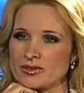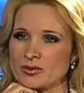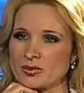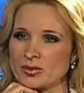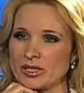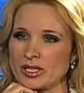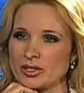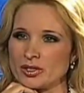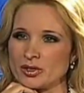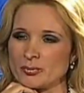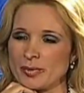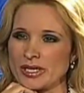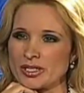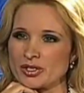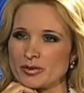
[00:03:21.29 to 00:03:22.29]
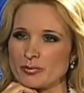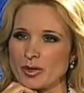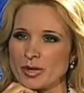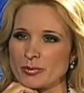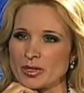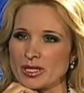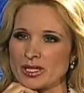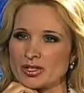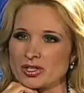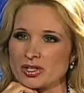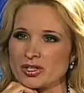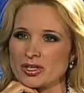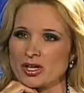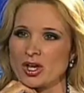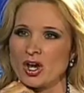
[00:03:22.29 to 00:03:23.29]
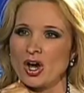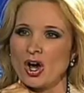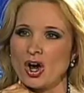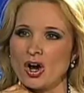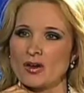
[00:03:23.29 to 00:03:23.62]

certainly in your patient population.